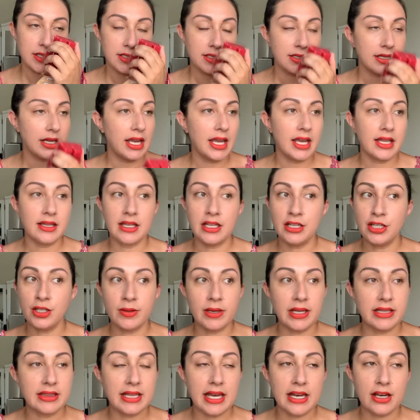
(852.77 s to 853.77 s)
And then you
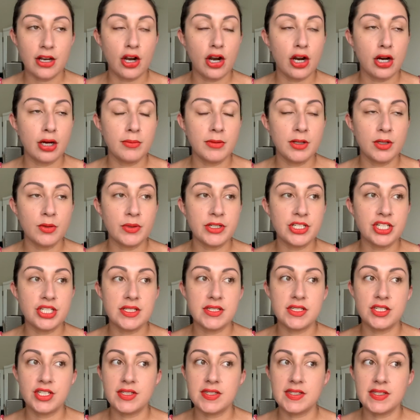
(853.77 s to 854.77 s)
get that caramel, which is
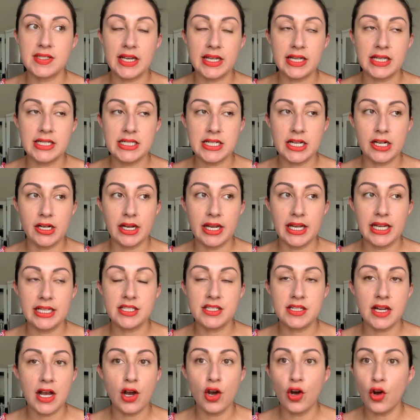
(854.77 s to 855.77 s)
just secondary. It's
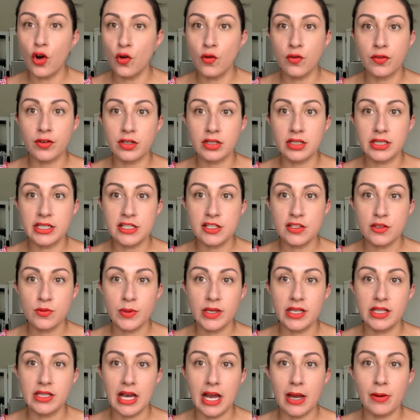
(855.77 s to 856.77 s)
not overly
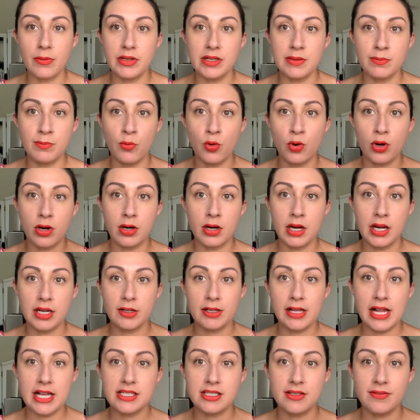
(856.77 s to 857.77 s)
sweet. I would more
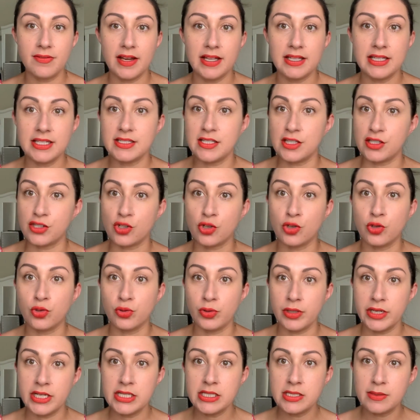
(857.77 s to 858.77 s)
classify this as
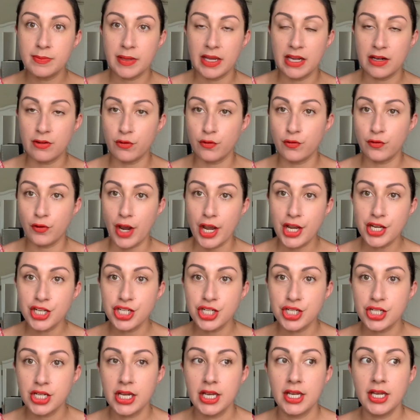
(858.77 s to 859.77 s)
crisp and
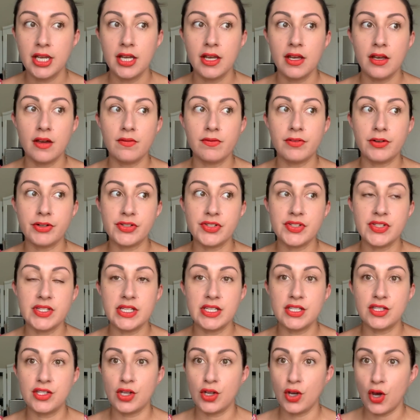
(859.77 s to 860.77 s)
fresh
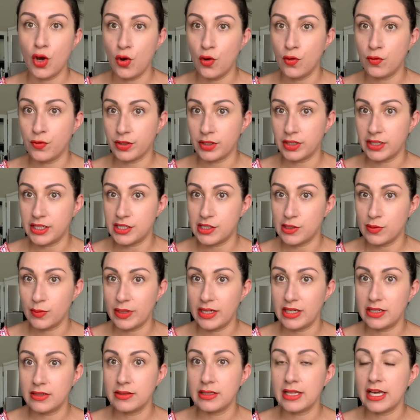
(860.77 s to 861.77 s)
versus overly
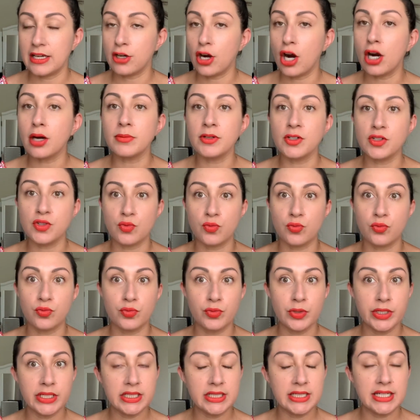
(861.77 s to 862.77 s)
sweet. That caramel's
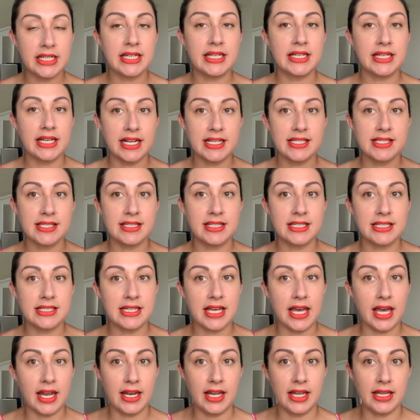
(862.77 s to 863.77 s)
really nicely
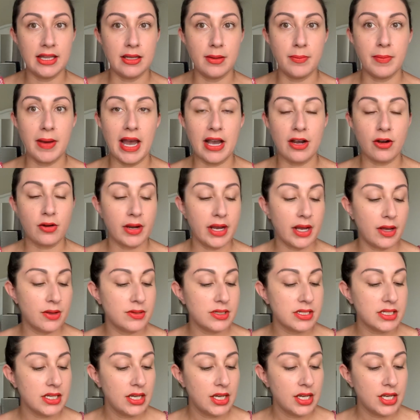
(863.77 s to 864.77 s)
done in the background.
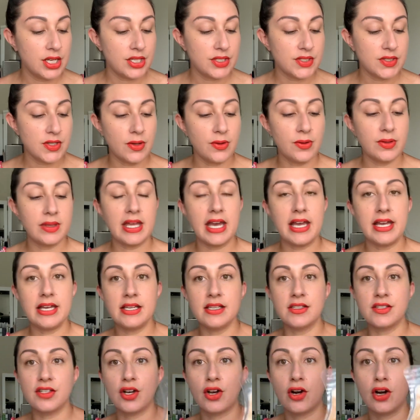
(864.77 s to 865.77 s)
So that
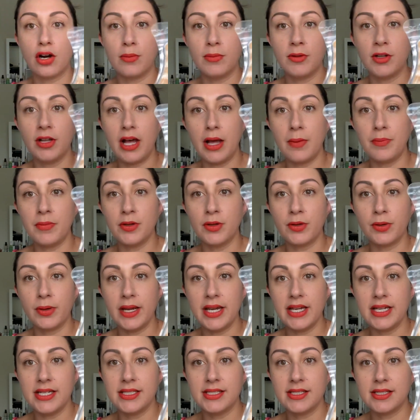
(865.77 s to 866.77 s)
is caramel apple
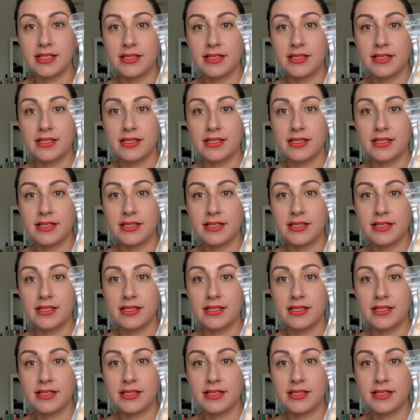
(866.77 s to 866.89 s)
craze.